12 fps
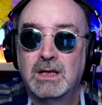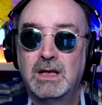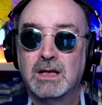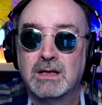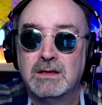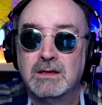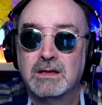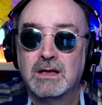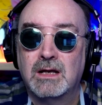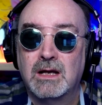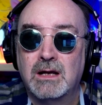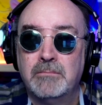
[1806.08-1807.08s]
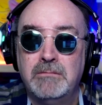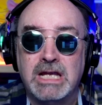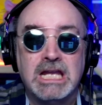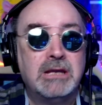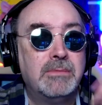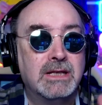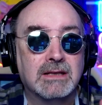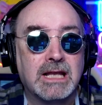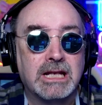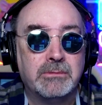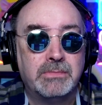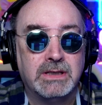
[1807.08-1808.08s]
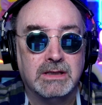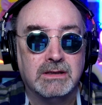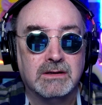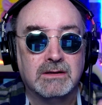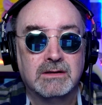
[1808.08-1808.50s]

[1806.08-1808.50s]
And uh, maybe Let It Be.